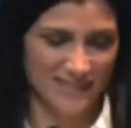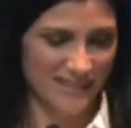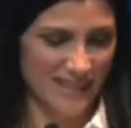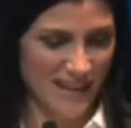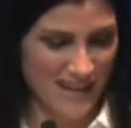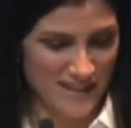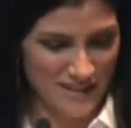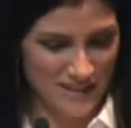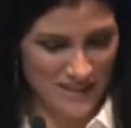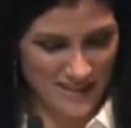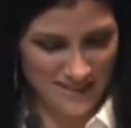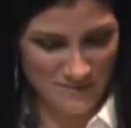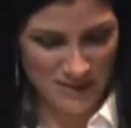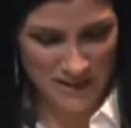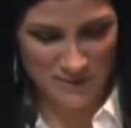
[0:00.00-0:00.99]
Gosh,
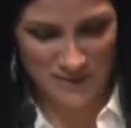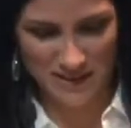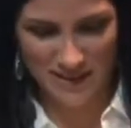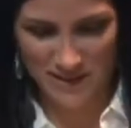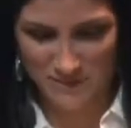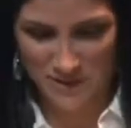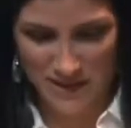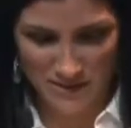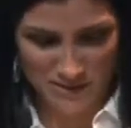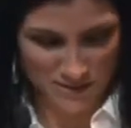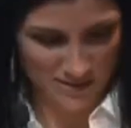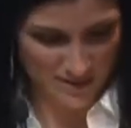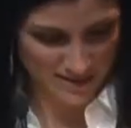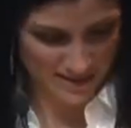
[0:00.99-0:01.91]
makes me sound way older